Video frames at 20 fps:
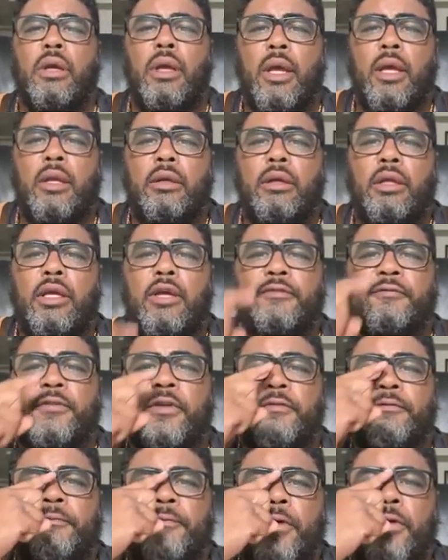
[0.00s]
And if
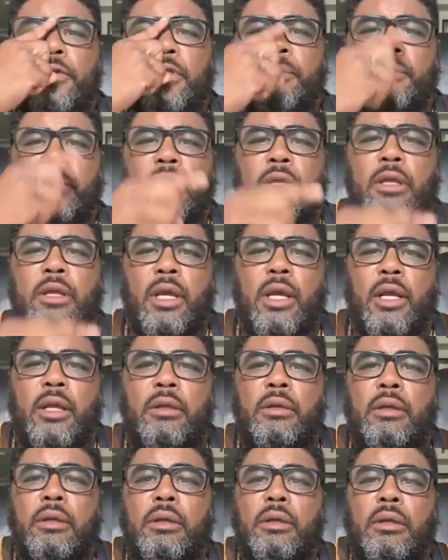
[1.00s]
it first
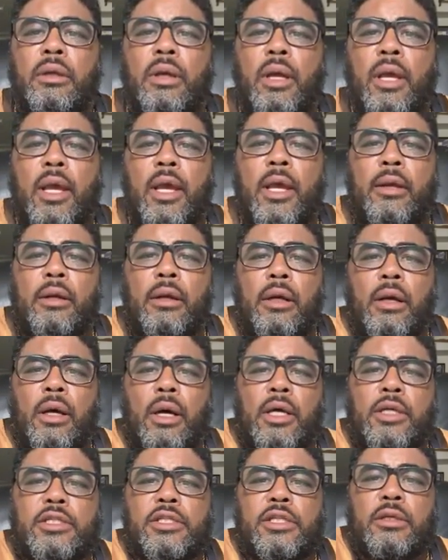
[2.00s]
begin at
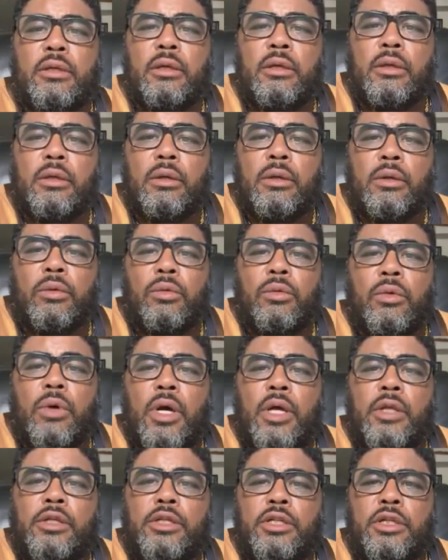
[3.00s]
us,
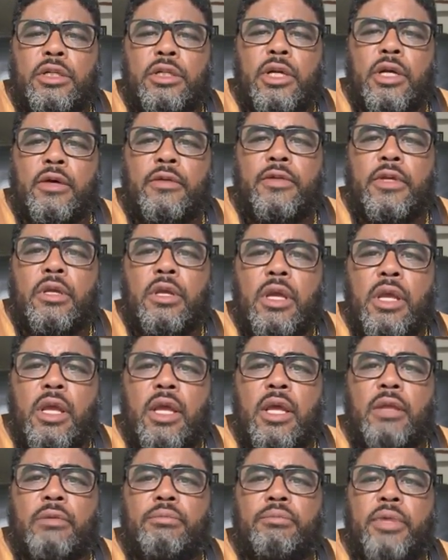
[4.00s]
what shall the
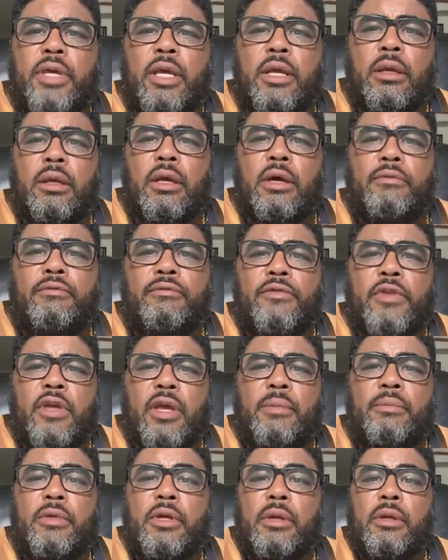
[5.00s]
end be of
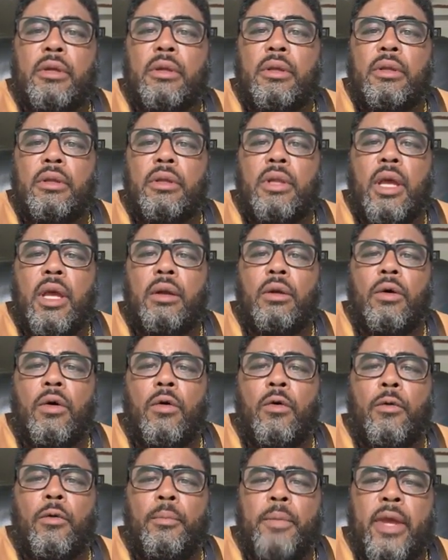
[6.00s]
them that
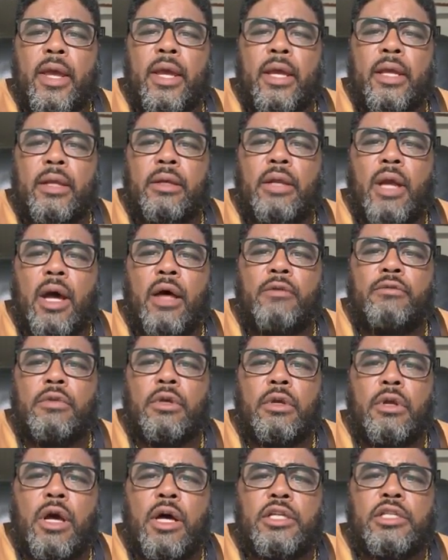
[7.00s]
obey not the
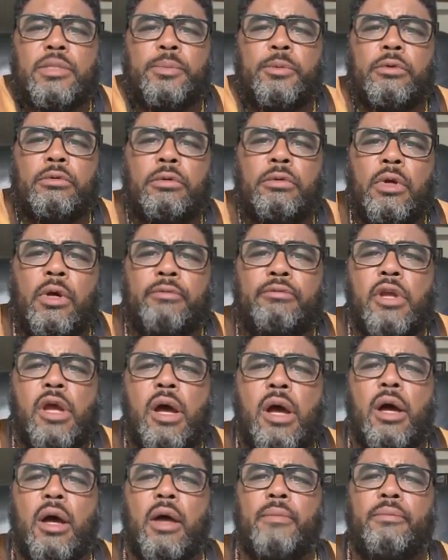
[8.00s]
gospel of
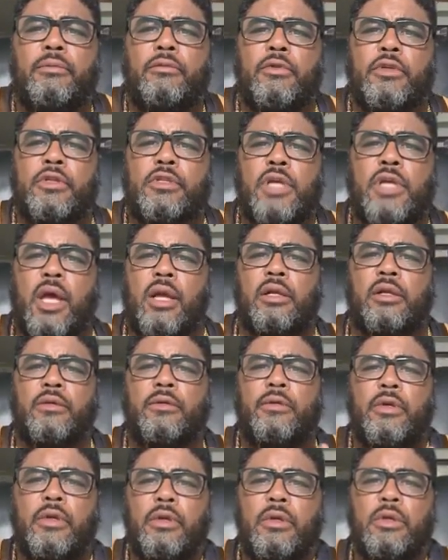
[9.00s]
God. Exactly.
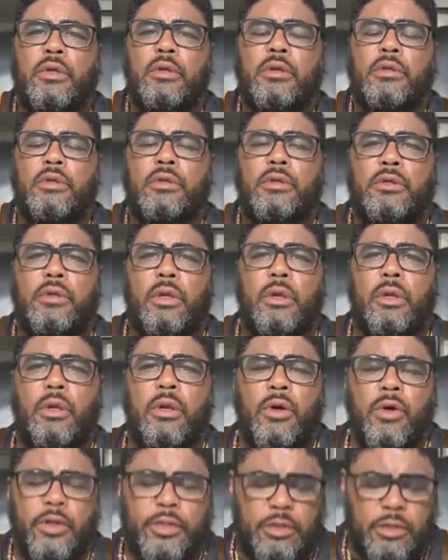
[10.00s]
So the
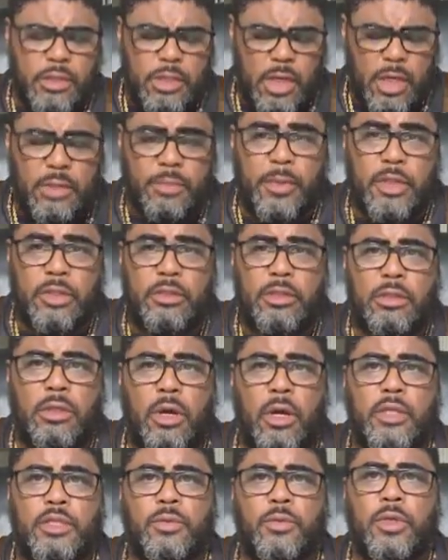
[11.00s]
Lord's judgment
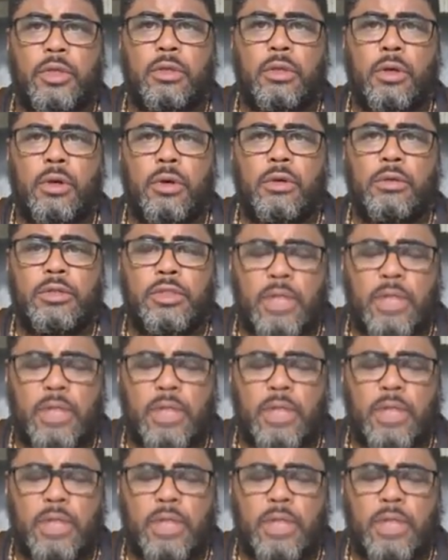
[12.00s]
starts with those